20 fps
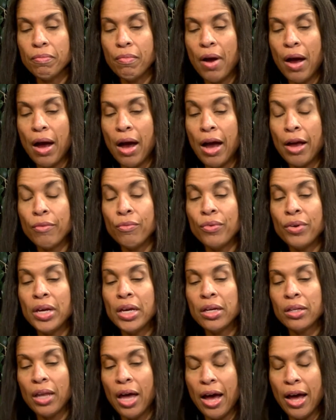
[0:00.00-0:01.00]
I
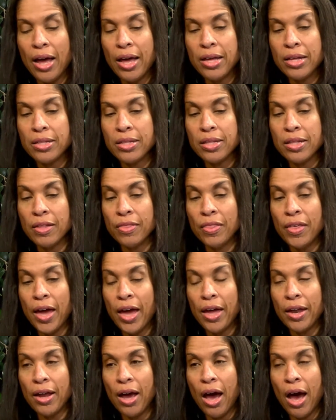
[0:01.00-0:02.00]
realized
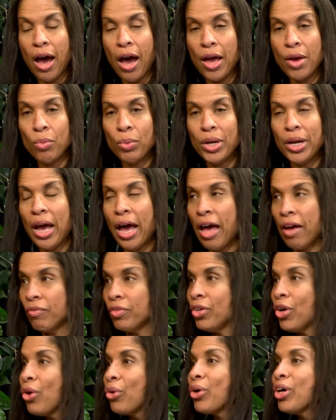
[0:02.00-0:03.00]
that I would have
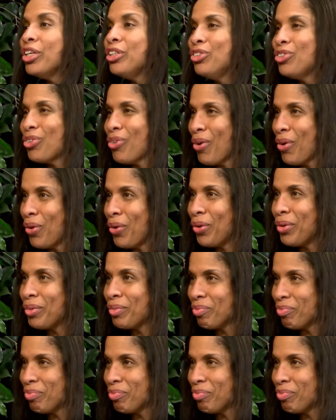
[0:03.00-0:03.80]
no control